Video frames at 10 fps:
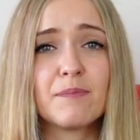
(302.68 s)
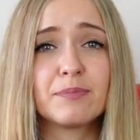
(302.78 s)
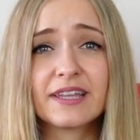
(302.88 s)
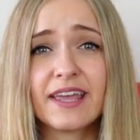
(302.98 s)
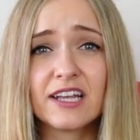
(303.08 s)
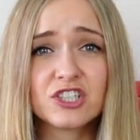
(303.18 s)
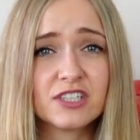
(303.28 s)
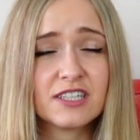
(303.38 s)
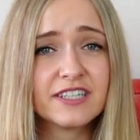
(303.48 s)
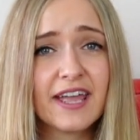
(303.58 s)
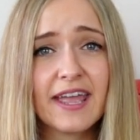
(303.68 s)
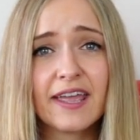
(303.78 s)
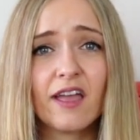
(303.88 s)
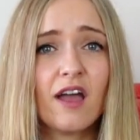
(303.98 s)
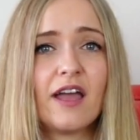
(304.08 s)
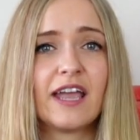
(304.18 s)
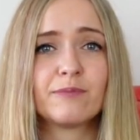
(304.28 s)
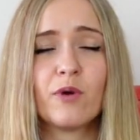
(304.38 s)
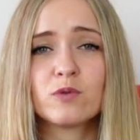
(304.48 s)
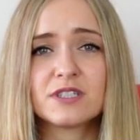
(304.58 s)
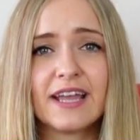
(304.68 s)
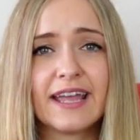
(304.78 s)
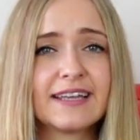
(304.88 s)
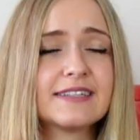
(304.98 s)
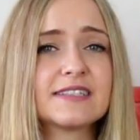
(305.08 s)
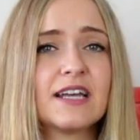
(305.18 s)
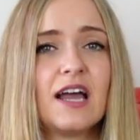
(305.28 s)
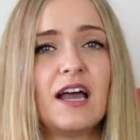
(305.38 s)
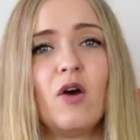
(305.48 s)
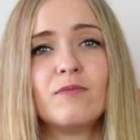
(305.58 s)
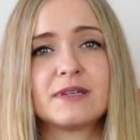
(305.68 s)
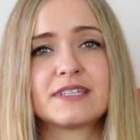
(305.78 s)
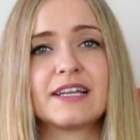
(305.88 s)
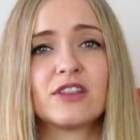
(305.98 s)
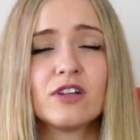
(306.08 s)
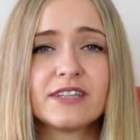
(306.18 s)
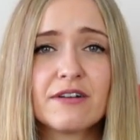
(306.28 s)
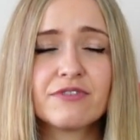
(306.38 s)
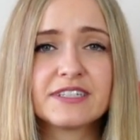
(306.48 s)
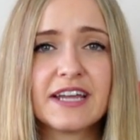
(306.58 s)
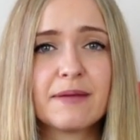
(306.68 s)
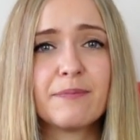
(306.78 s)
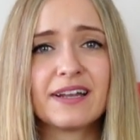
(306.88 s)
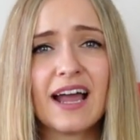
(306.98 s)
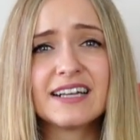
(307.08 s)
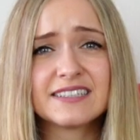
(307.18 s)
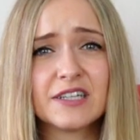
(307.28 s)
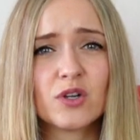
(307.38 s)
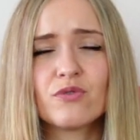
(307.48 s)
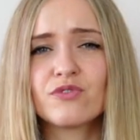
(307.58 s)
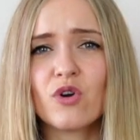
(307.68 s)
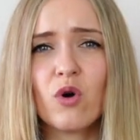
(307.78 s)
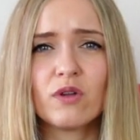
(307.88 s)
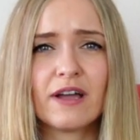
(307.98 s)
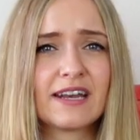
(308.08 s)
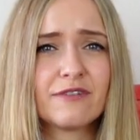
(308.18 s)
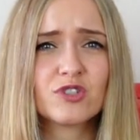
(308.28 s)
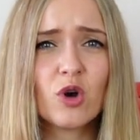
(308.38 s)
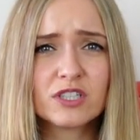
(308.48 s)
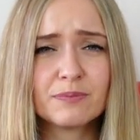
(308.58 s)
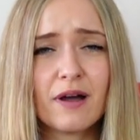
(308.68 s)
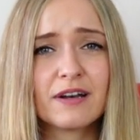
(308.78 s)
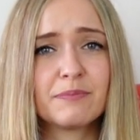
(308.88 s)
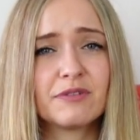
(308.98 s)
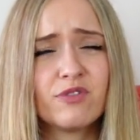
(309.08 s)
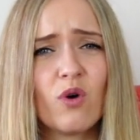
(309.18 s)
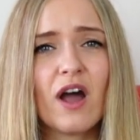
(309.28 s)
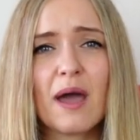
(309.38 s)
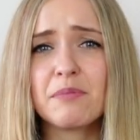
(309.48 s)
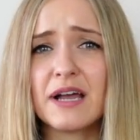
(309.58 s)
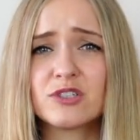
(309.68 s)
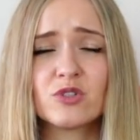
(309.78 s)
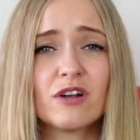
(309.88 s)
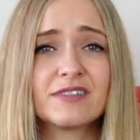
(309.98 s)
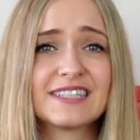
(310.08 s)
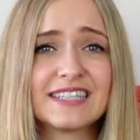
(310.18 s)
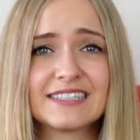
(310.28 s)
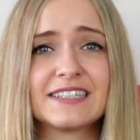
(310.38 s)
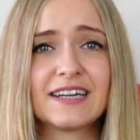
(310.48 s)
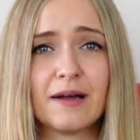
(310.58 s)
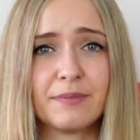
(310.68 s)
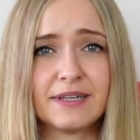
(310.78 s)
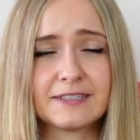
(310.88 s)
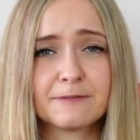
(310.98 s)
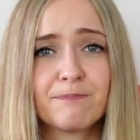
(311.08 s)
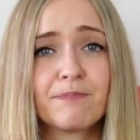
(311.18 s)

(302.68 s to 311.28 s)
application a day in most days obviously not every day but i think overall and i've talked about it before i applied to around 60 companies